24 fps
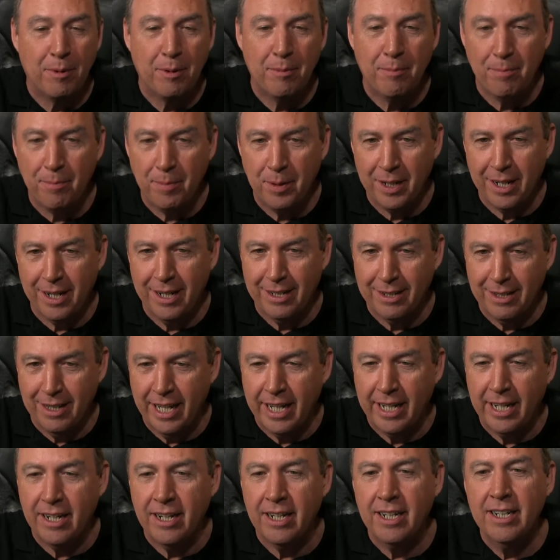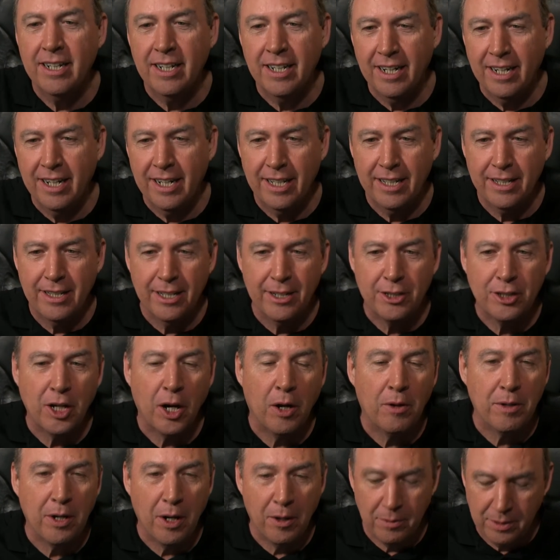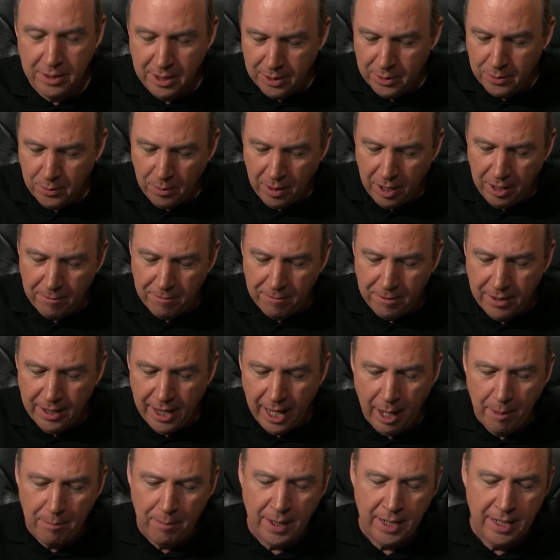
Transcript: We'll put a link in the show notes as well for that.